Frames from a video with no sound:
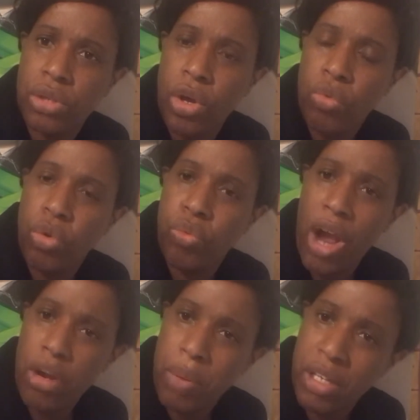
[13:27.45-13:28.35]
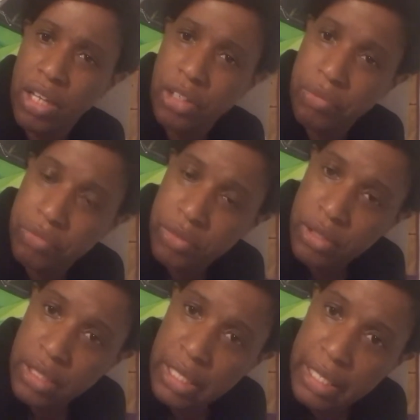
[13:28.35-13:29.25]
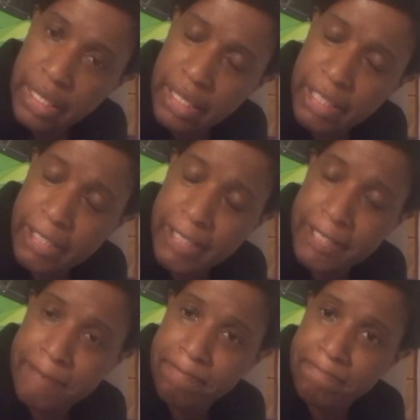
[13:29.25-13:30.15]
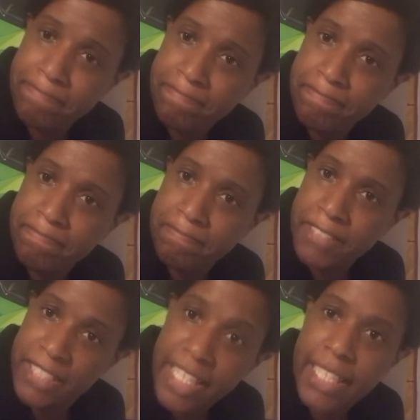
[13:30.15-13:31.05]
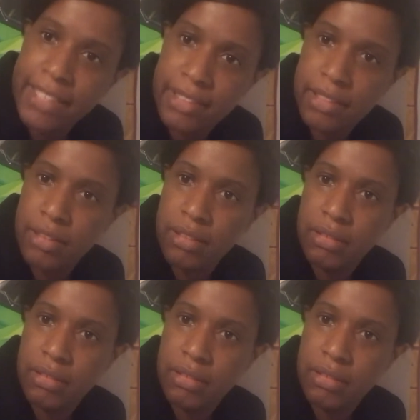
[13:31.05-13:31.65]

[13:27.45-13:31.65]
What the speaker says: We rack up a lot of tickets,